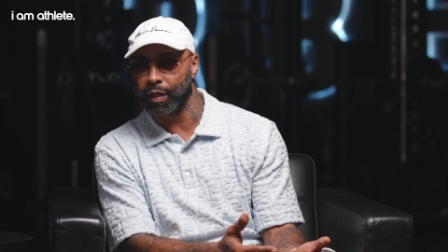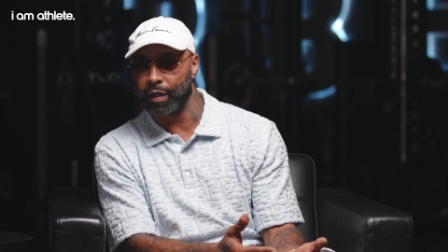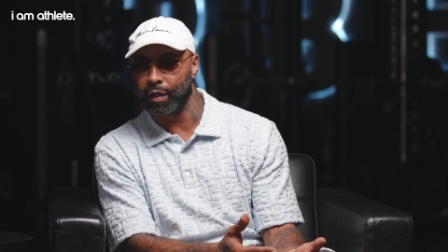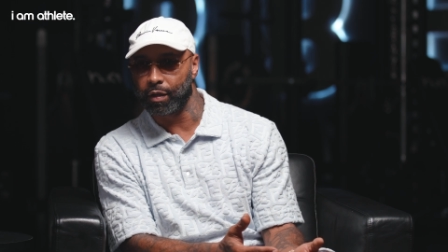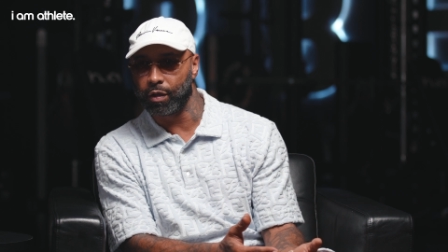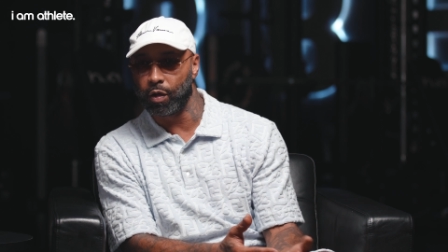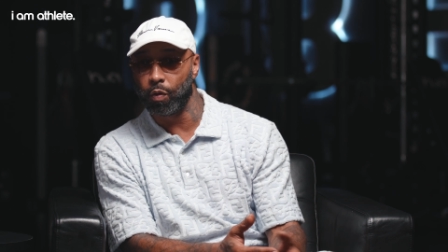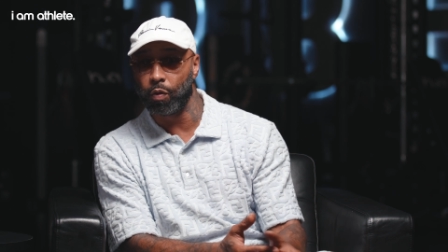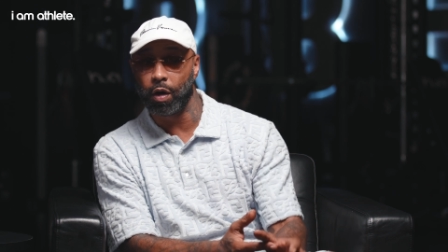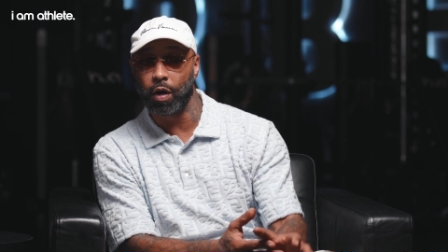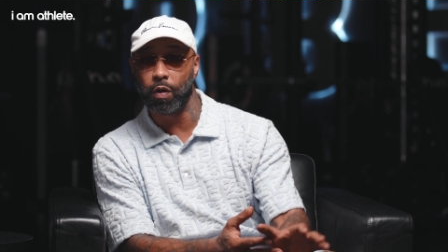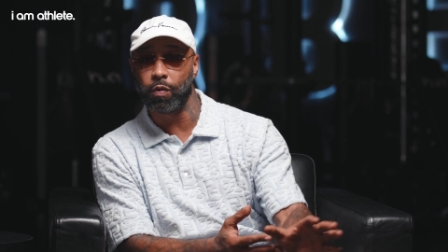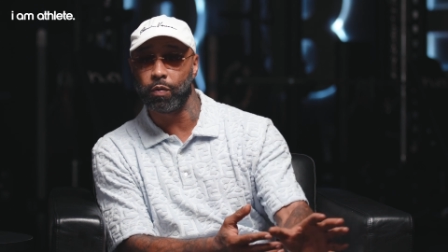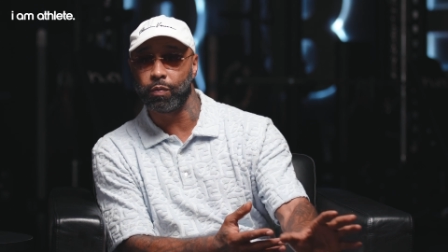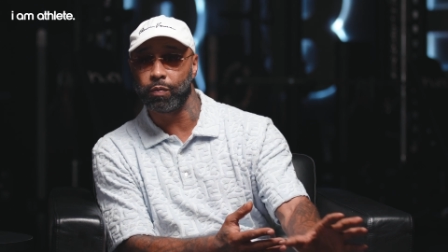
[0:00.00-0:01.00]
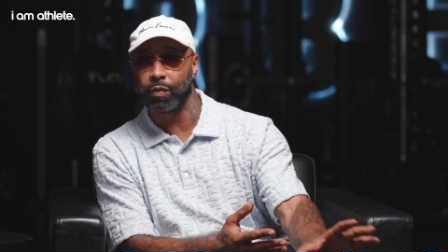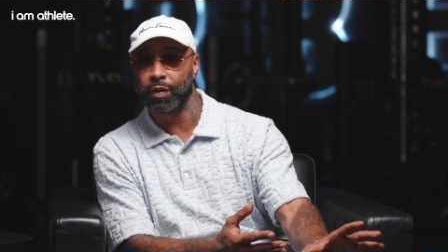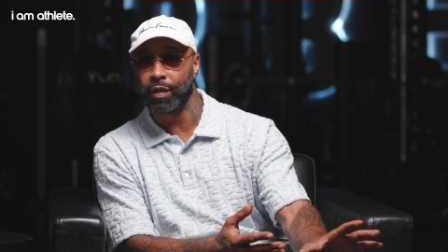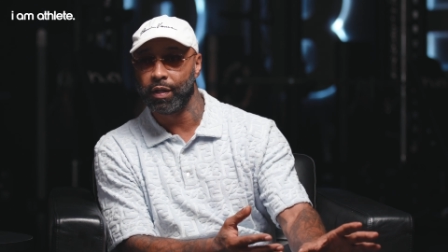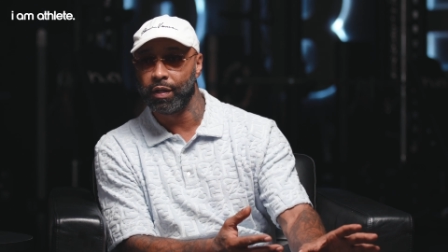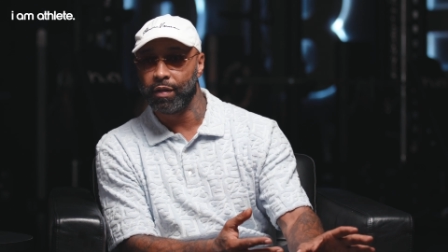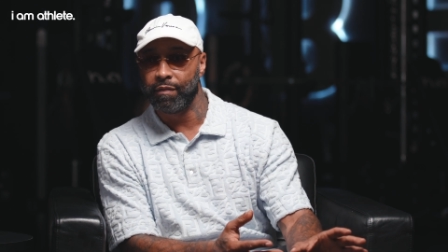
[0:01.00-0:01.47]
Like, go own.
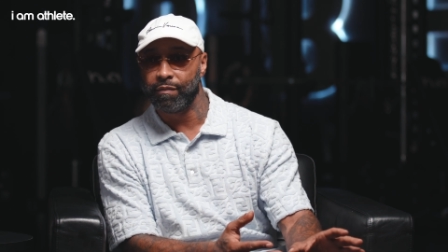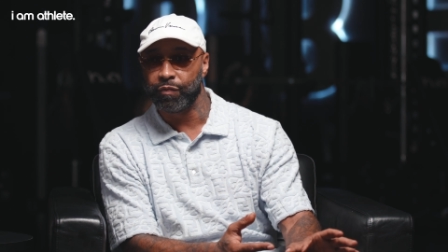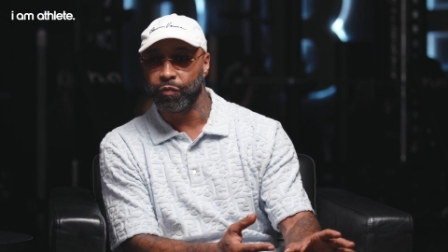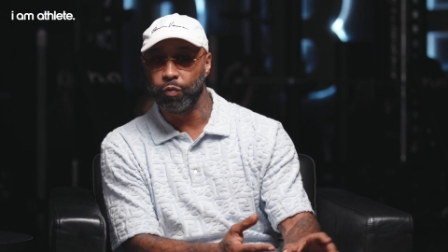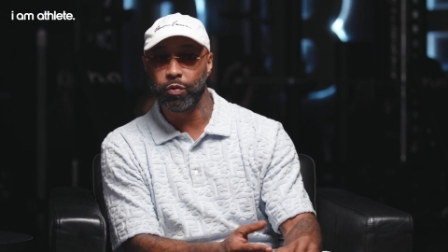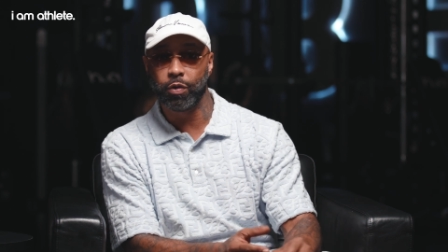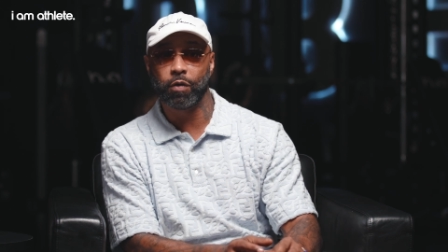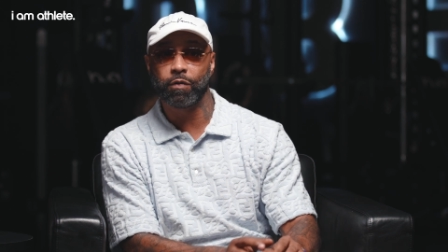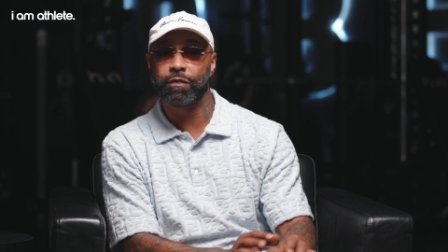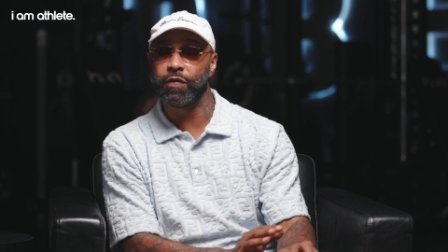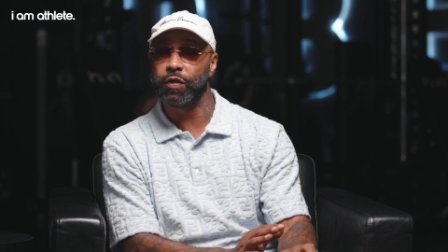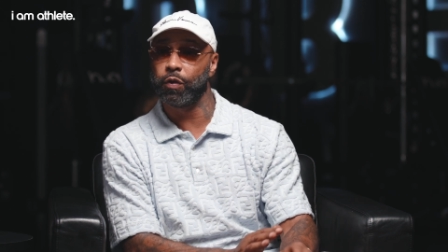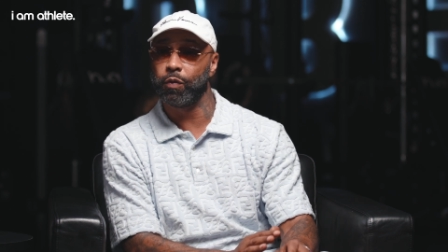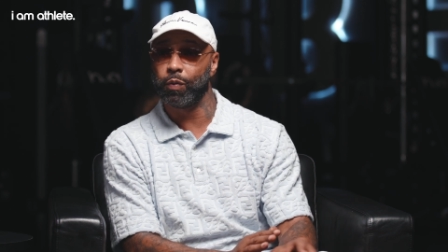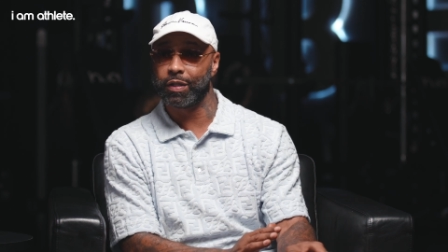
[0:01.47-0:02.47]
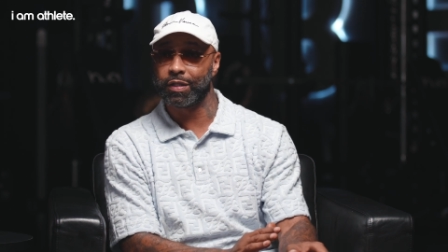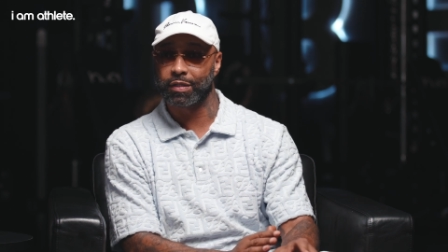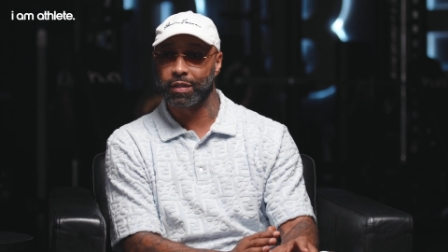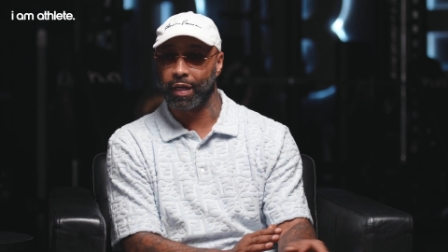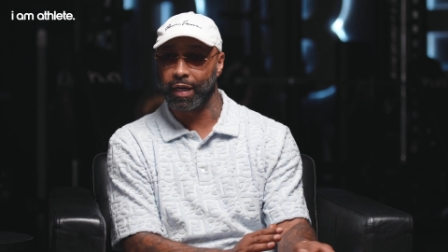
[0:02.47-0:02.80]
You go feel what it's